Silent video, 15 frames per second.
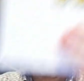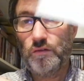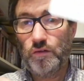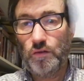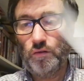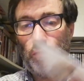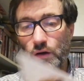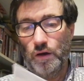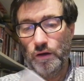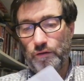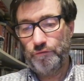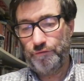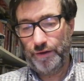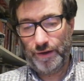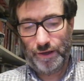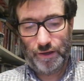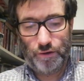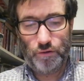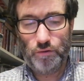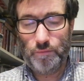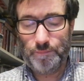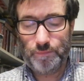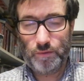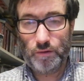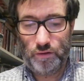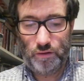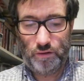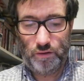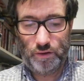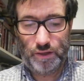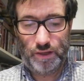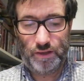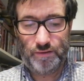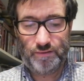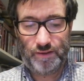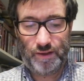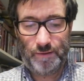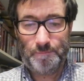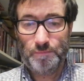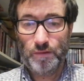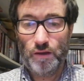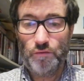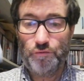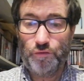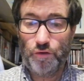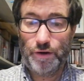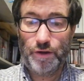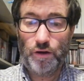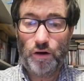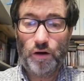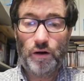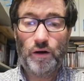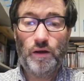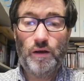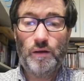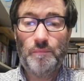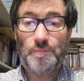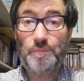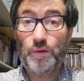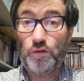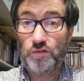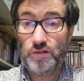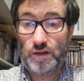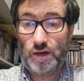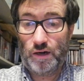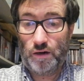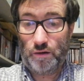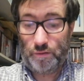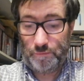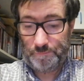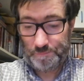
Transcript: So thank you Gisa for your postcard.